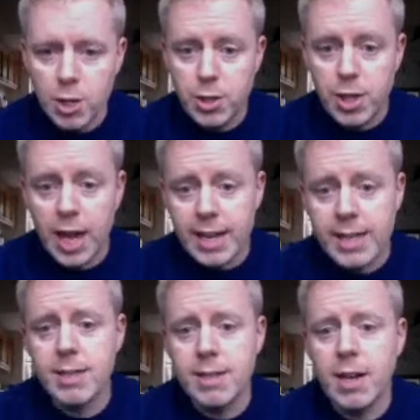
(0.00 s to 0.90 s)
You then
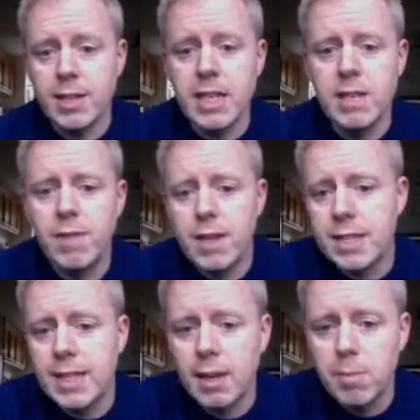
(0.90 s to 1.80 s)
need to
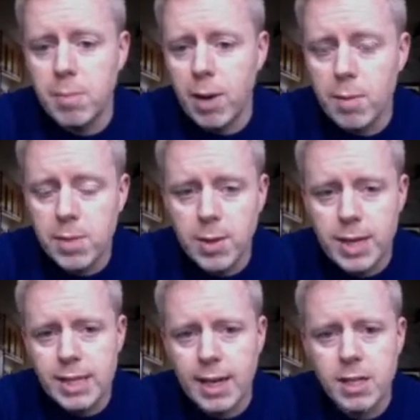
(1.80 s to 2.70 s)
identify the second poem. So
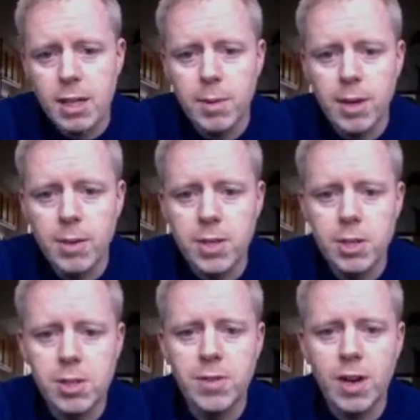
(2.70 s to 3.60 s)
in this case, I'm going
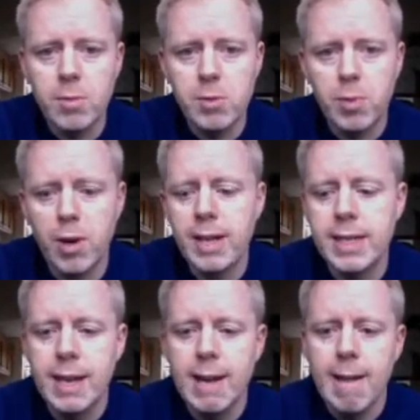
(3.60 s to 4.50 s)
to use Farmer's
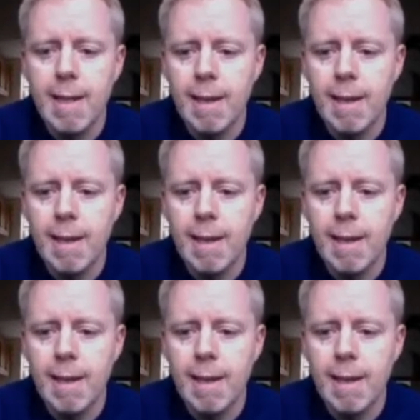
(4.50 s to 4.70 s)
Bride.